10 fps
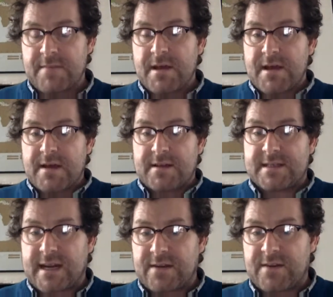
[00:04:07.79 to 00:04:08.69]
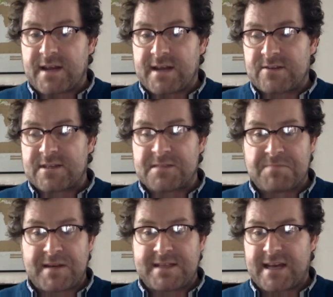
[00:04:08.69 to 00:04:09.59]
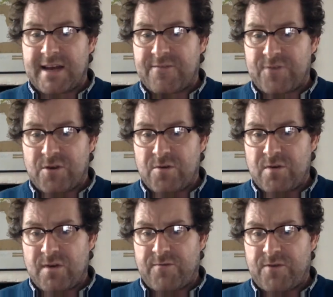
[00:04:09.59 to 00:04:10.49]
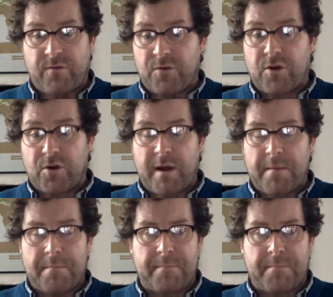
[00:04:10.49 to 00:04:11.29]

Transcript: The second thing it does is means that if you if you've got a great